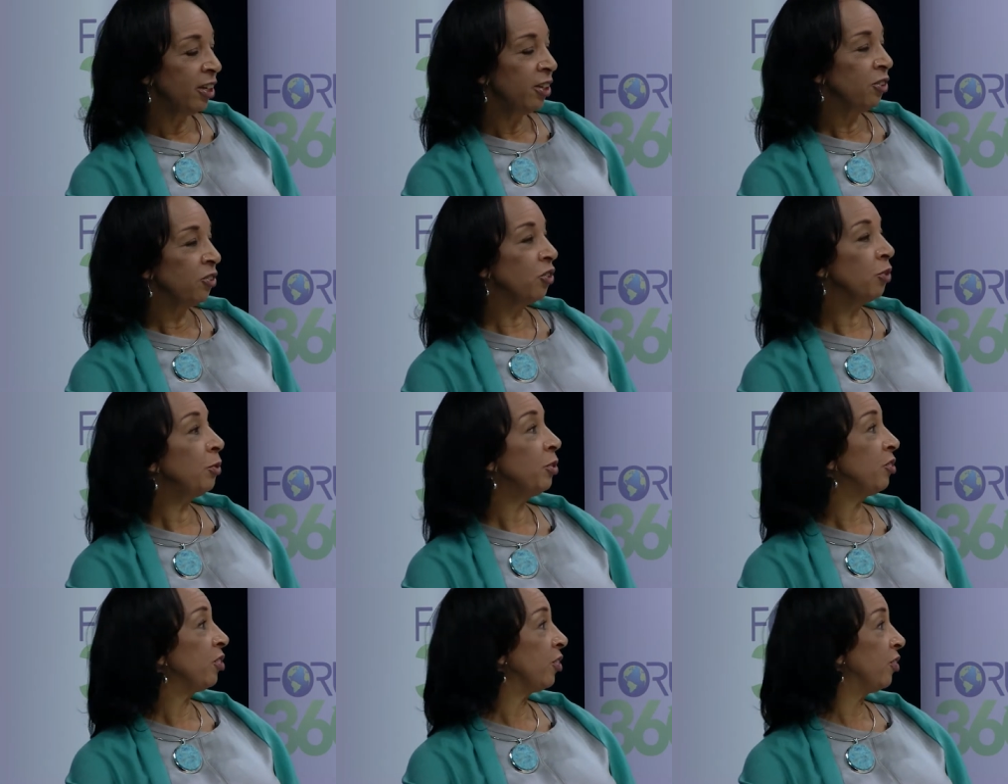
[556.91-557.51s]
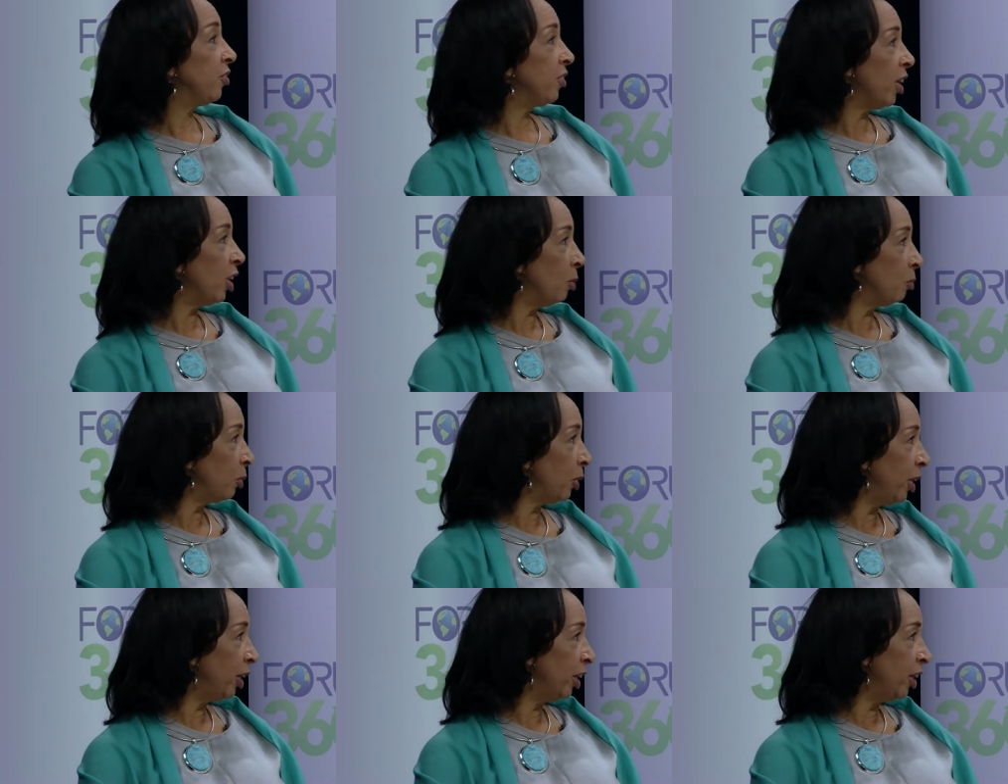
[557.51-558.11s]
So we just
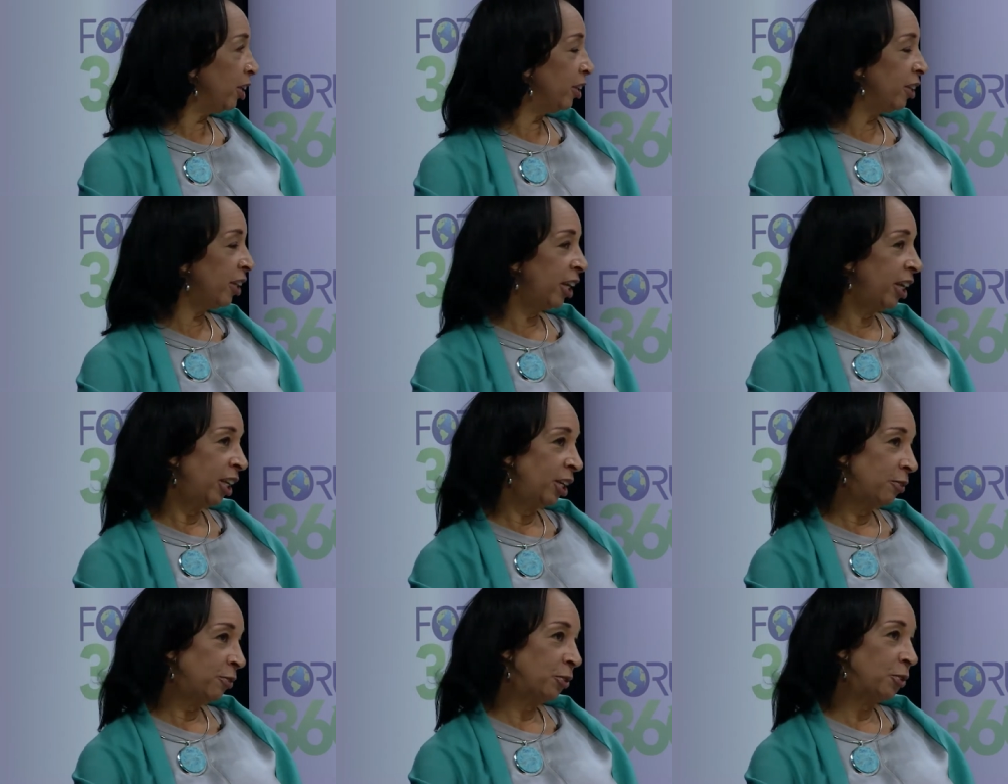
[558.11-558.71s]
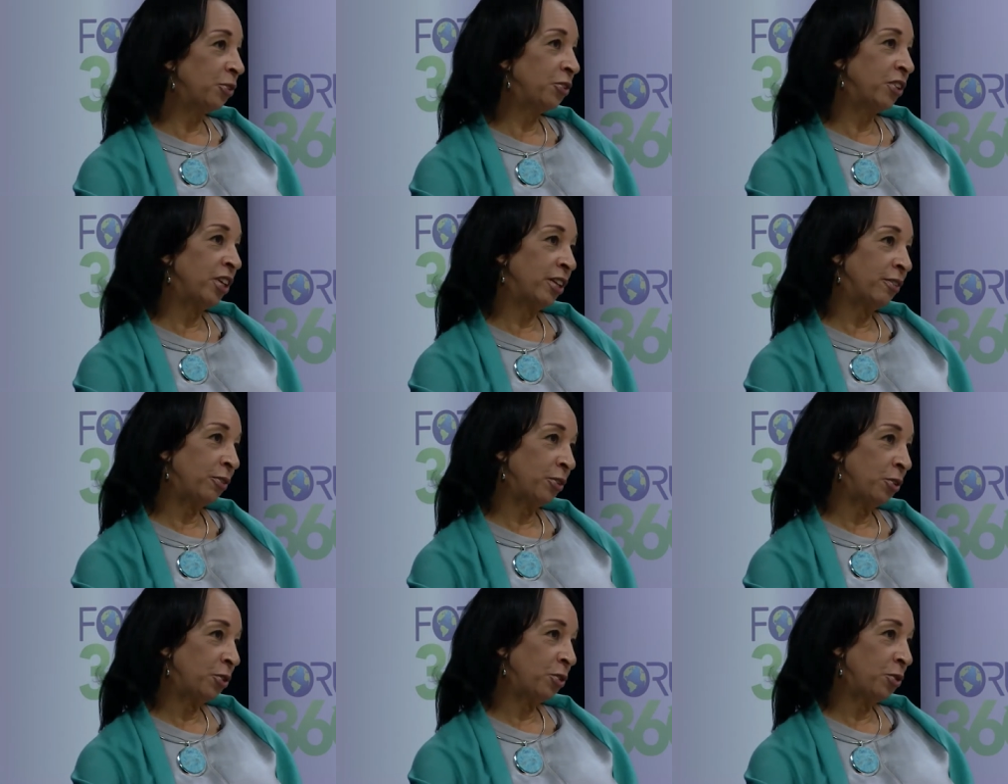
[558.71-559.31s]
celebrated the eighty-first
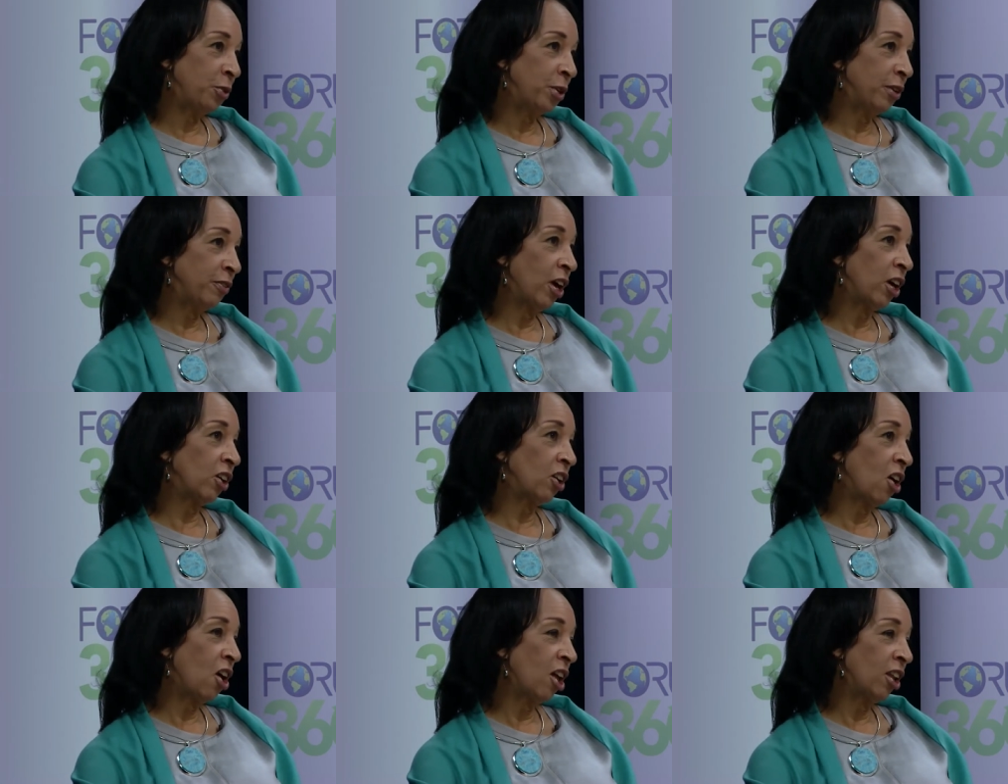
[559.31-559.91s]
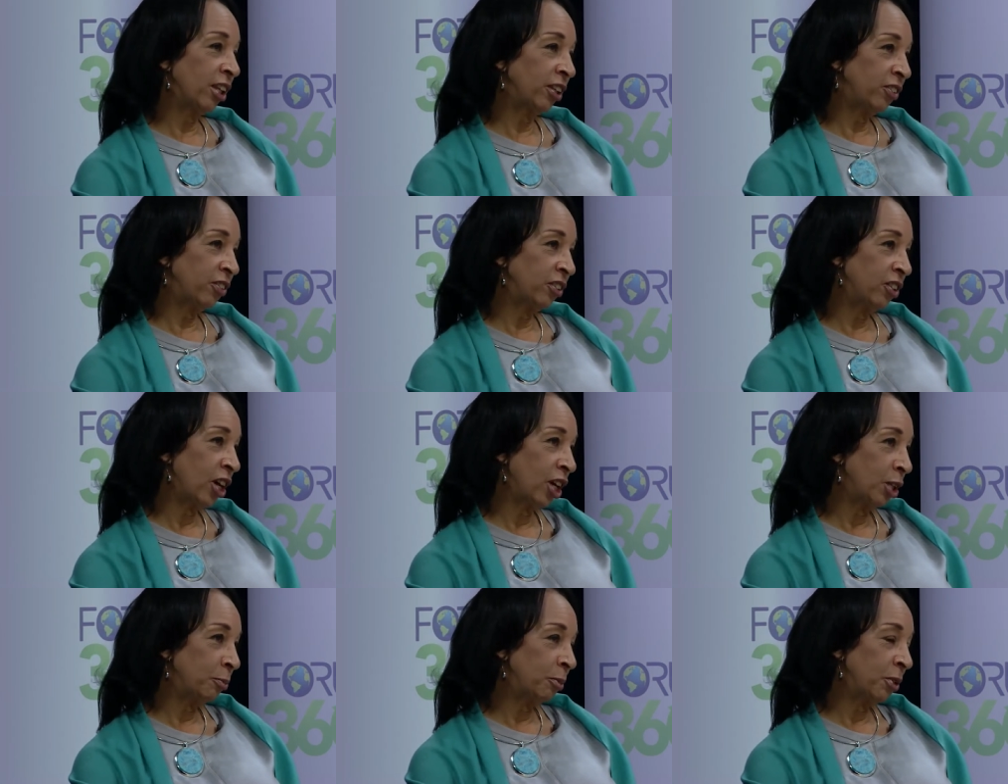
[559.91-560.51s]
anniversary of Alcoholics
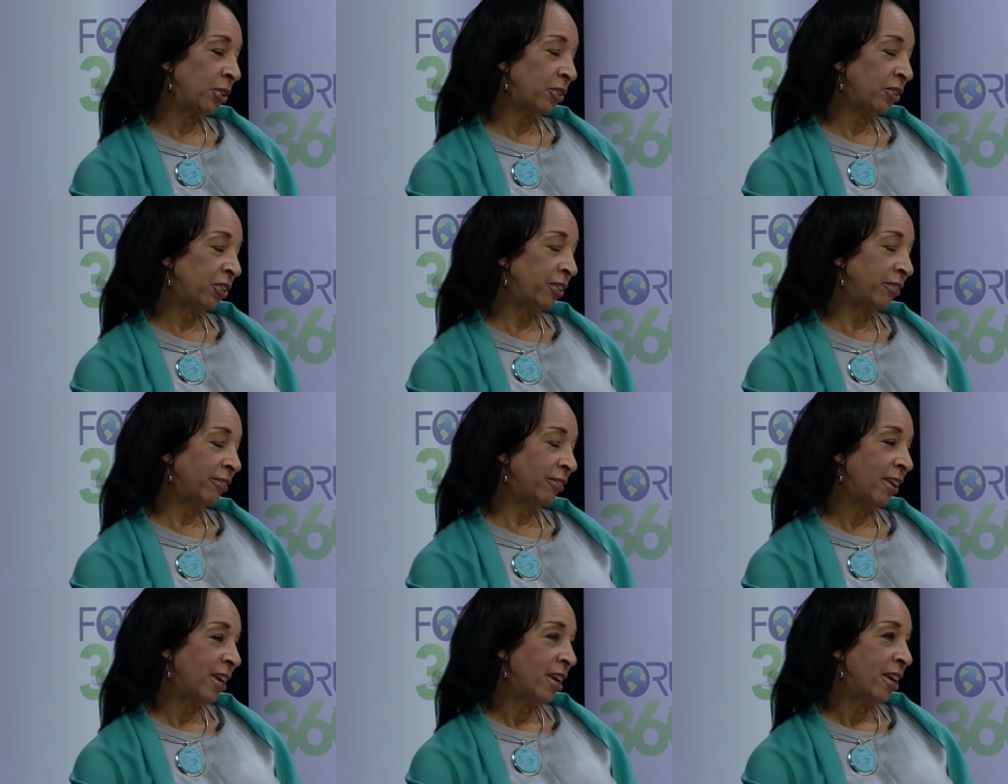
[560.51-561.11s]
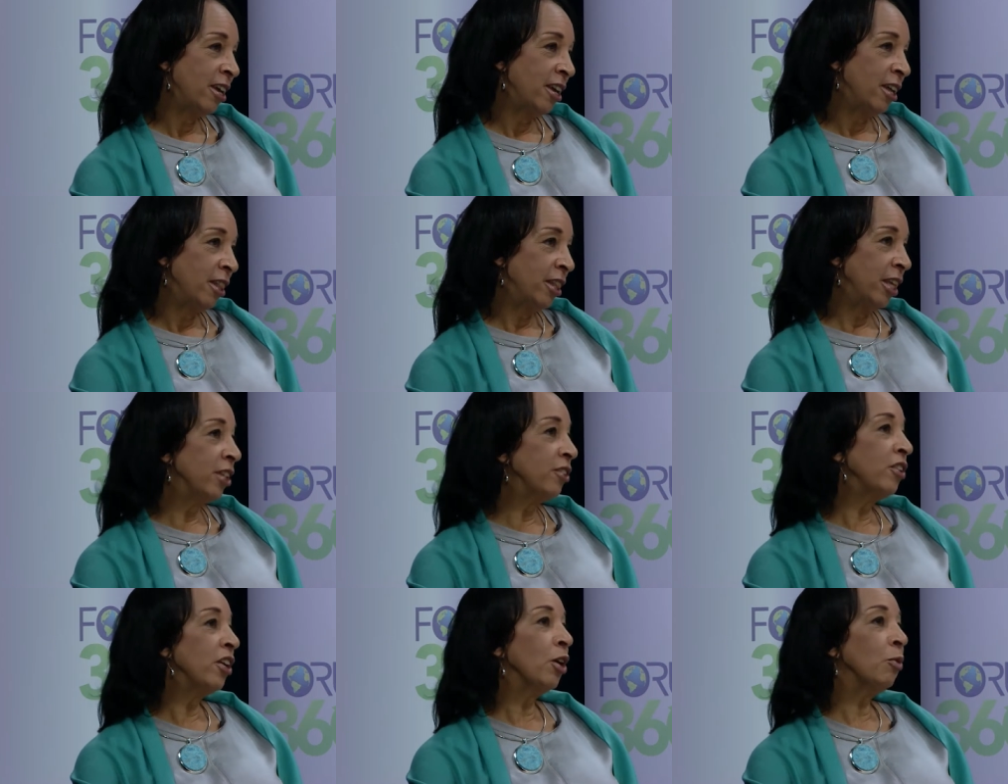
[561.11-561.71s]
Anonymous, and the
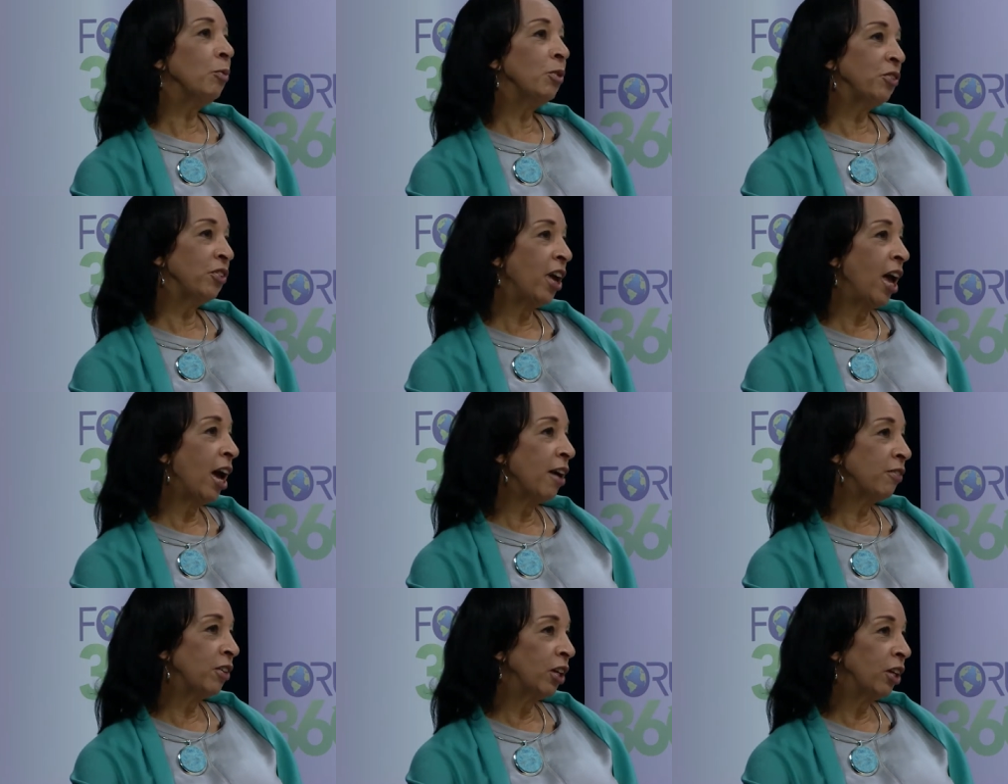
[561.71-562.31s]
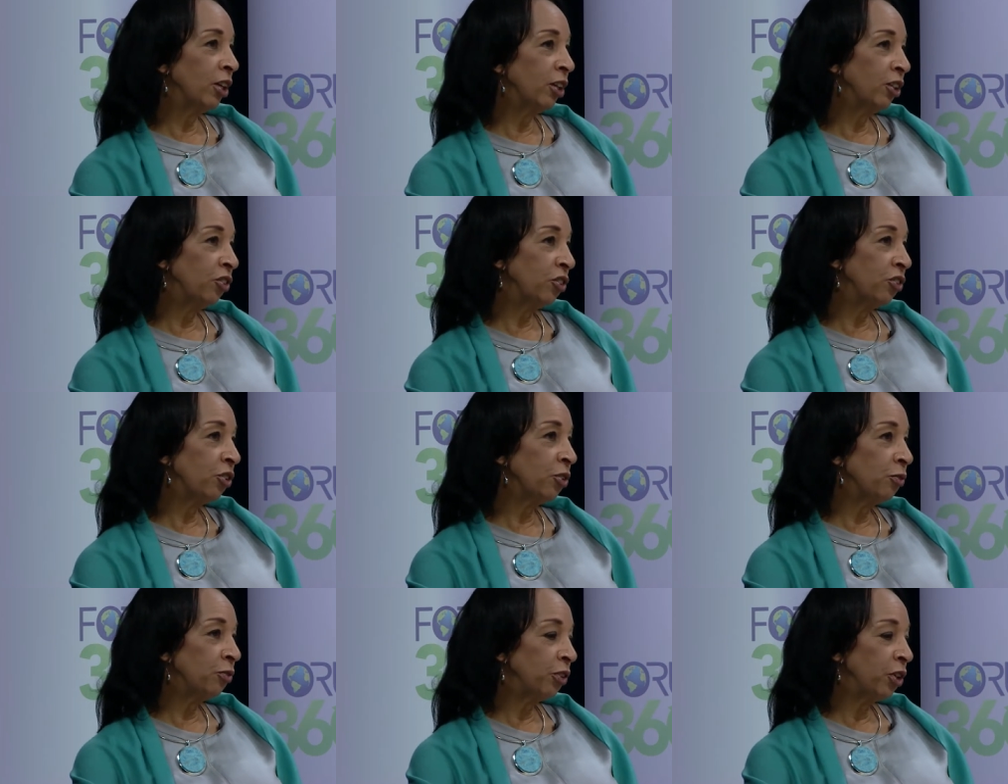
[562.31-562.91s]
intent was to have a
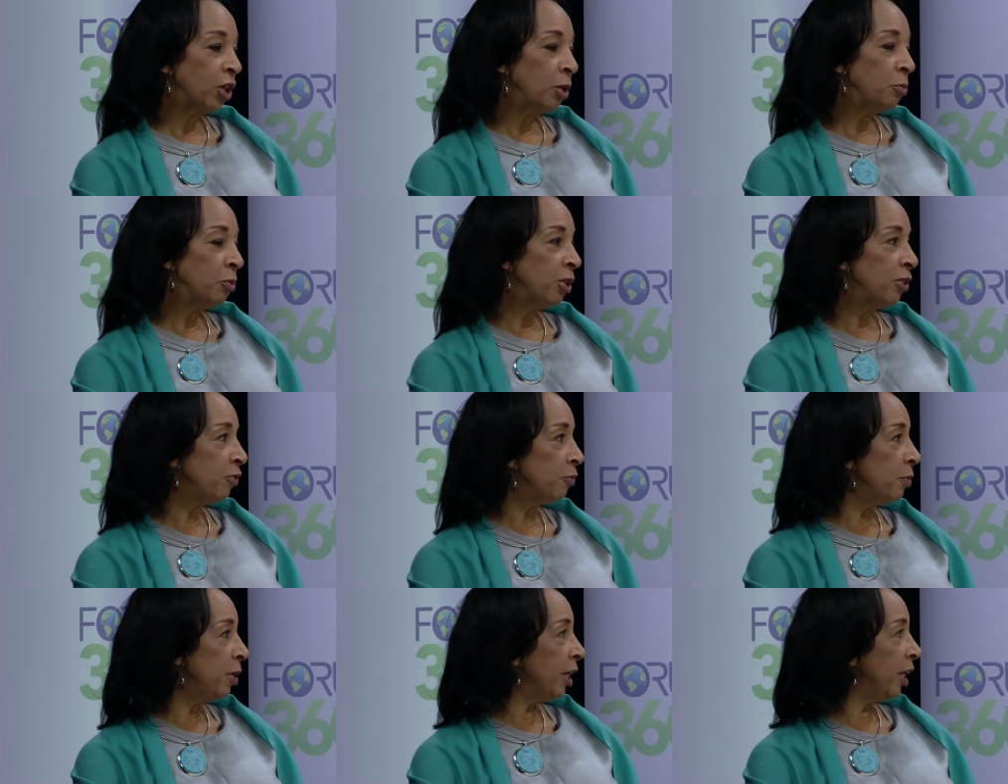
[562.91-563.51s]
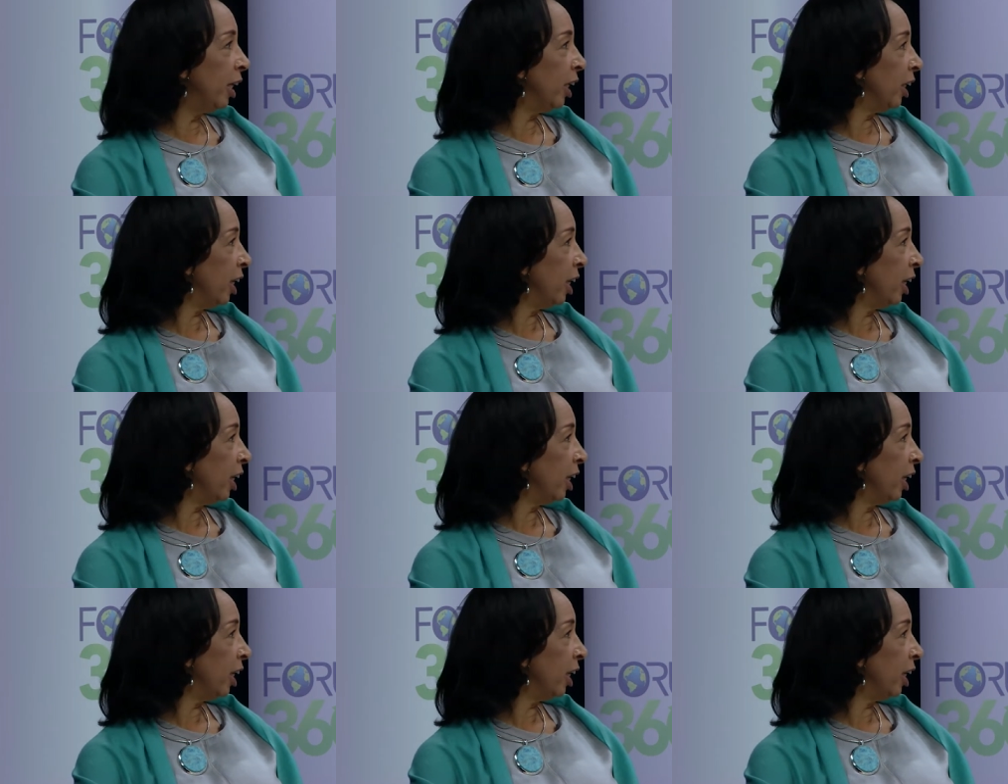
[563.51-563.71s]
just a very brief meeting.